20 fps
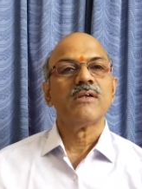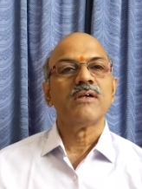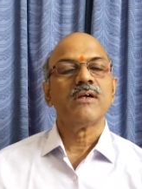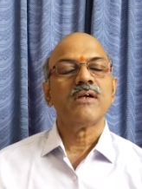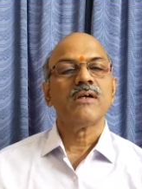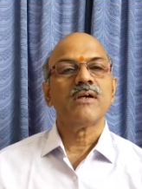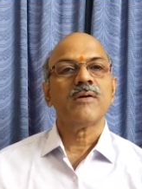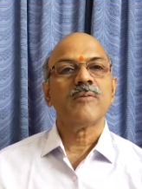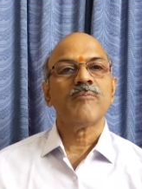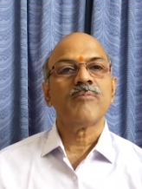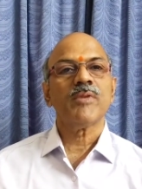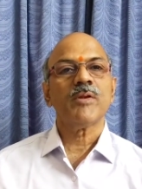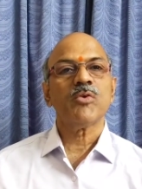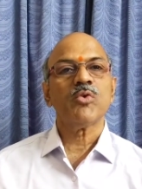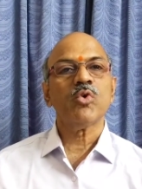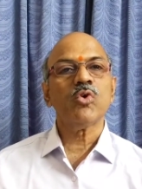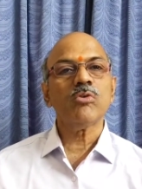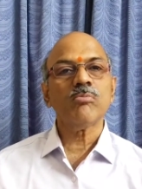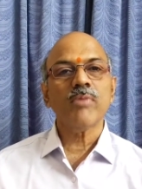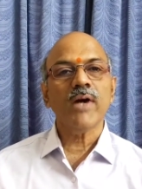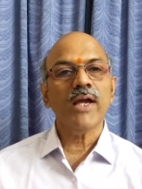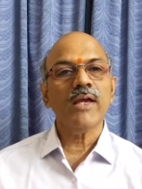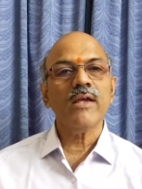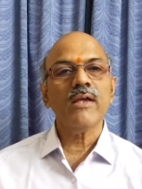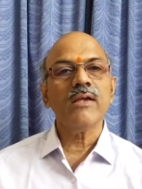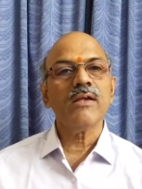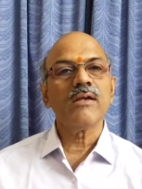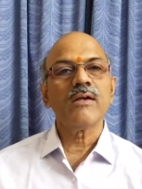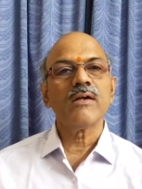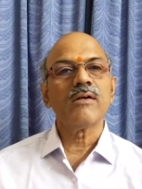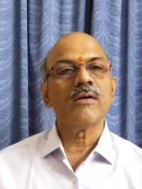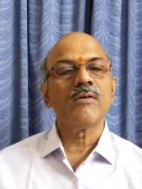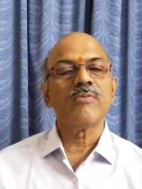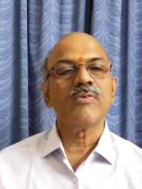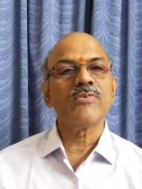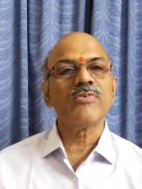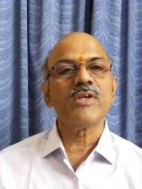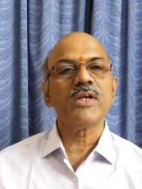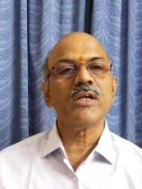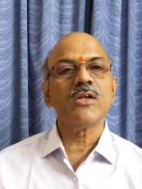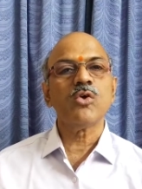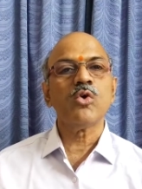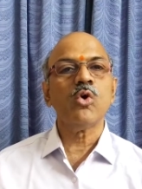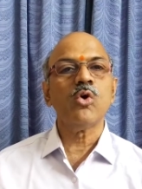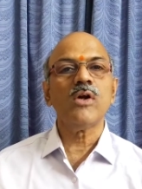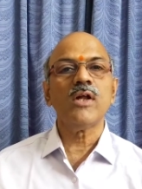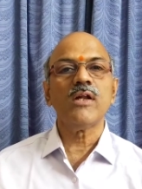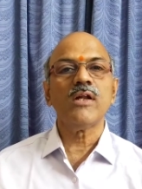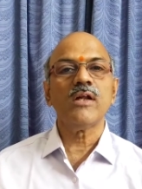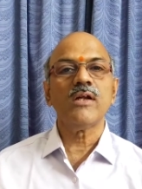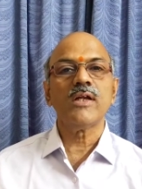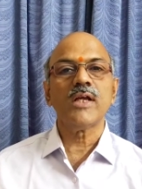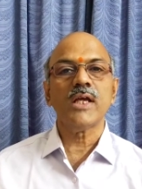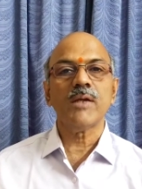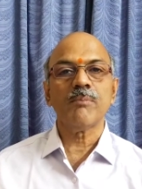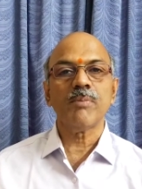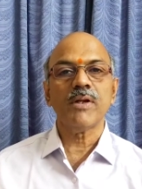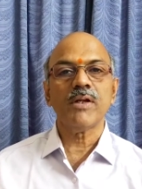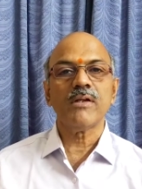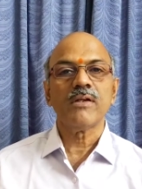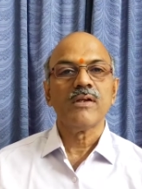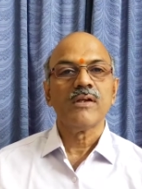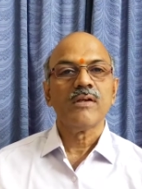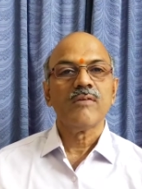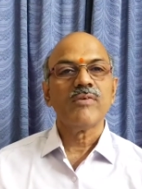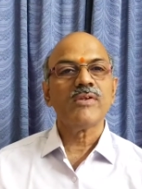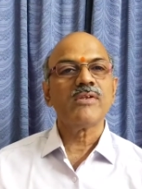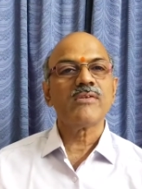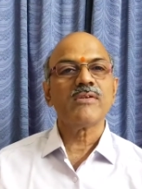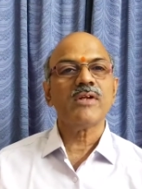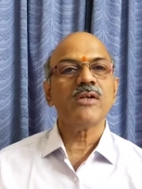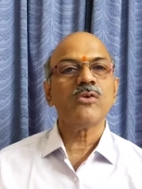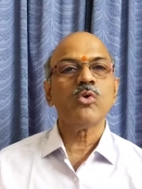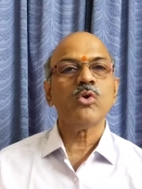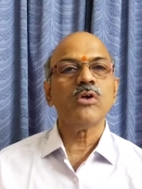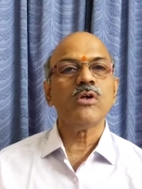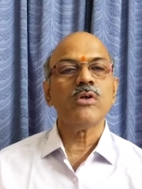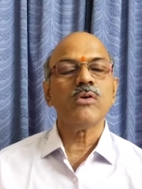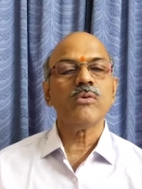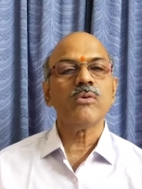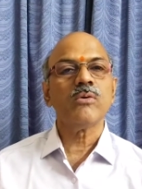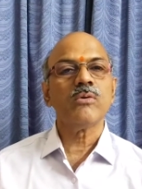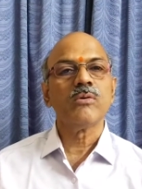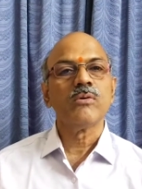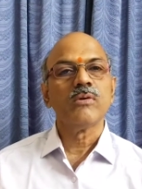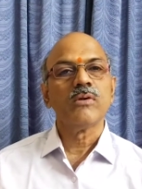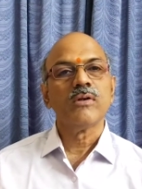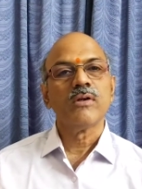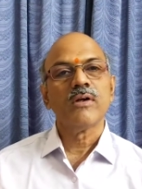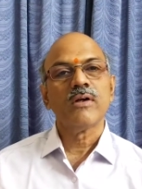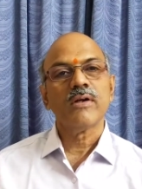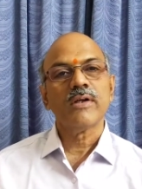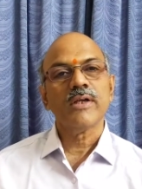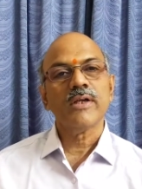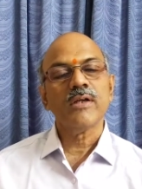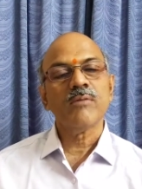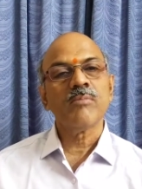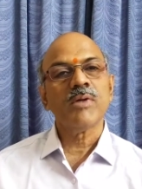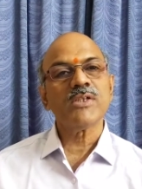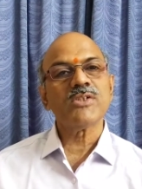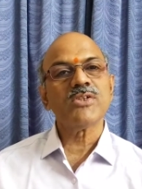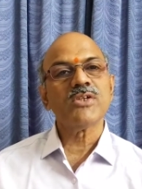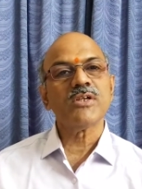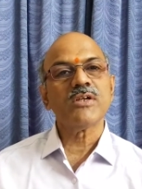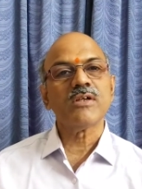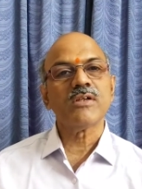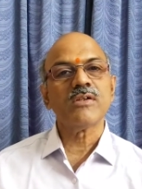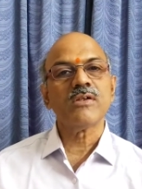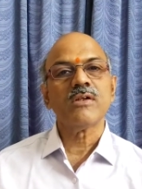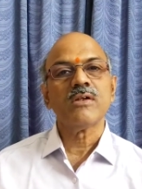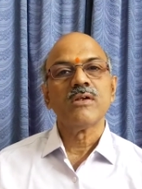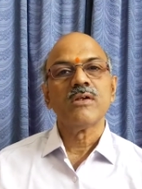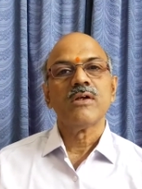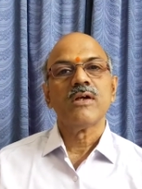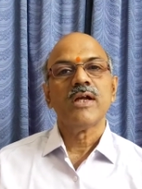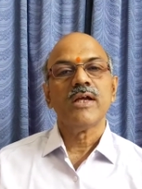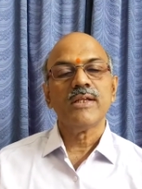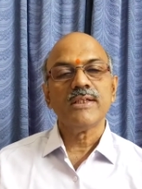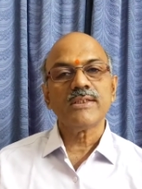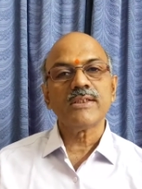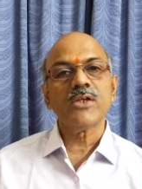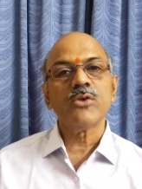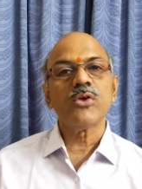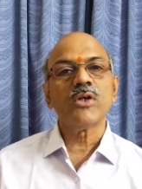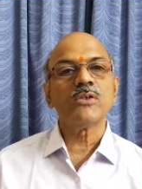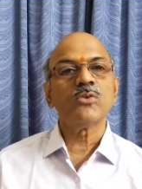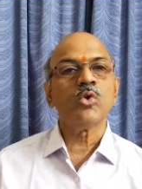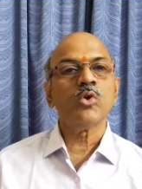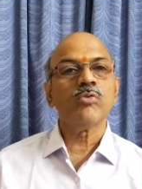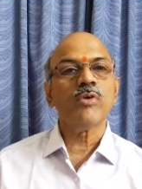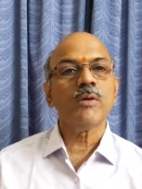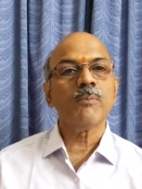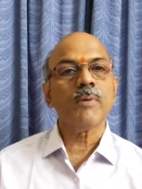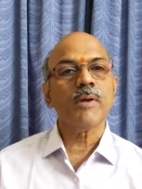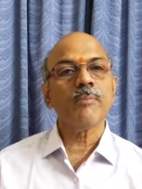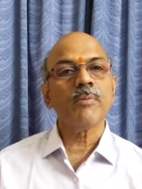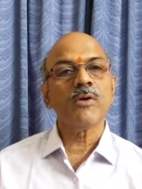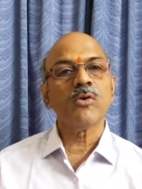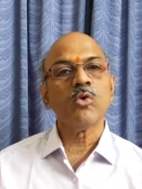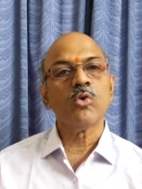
Don't buy physical gold and then keep it, which is not going to yield much return. Instead, you can go for paper